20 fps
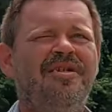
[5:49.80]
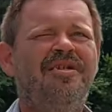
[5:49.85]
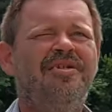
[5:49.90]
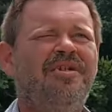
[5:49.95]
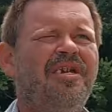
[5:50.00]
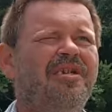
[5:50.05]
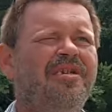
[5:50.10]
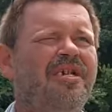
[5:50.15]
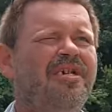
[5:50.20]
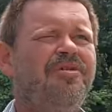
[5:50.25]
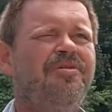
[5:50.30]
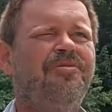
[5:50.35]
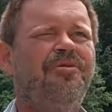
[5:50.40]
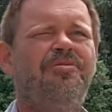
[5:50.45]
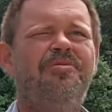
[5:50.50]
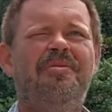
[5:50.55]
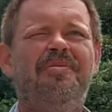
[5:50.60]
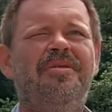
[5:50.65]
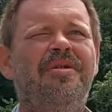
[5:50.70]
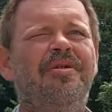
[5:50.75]
He's got a nice little
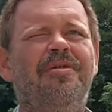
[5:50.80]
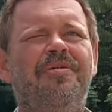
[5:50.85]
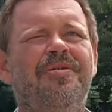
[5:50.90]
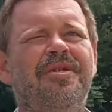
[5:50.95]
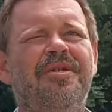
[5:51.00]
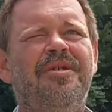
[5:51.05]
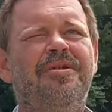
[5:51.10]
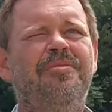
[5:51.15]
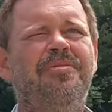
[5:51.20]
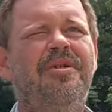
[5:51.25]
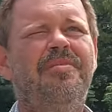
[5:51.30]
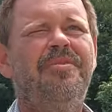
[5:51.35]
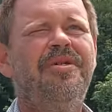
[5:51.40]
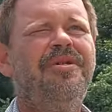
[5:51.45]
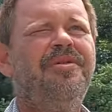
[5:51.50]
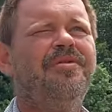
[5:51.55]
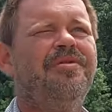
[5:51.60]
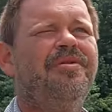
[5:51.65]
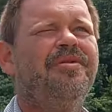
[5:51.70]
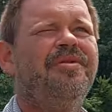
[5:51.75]
swimming hole down. That's what I've
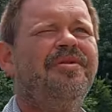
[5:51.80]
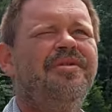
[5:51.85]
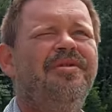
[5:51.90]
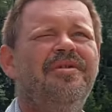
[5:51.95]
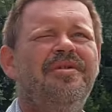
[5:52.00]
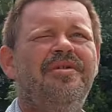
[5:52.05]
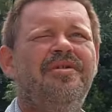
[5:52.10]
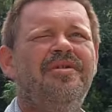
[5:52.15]
been doing.